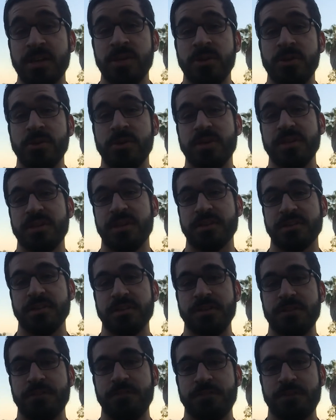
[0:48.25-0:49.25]
who
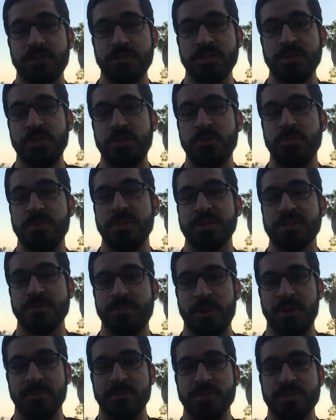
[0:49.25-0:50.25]
conducted the first human
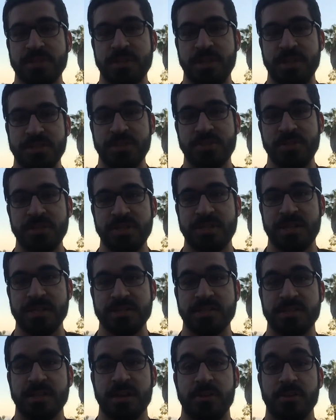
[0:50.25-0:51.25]
experiments in history
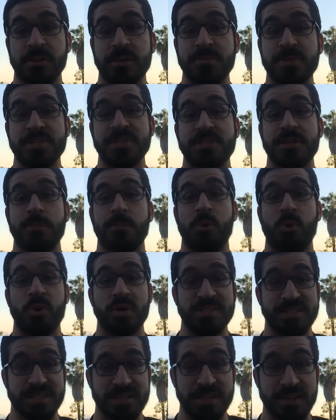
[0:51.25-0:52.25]
testing our limits to
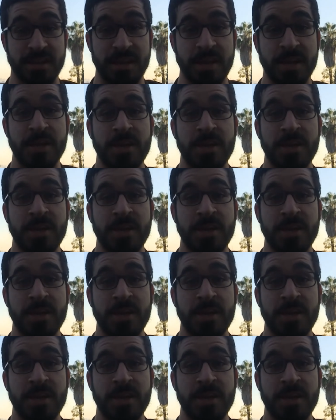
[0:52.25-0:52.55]
poison,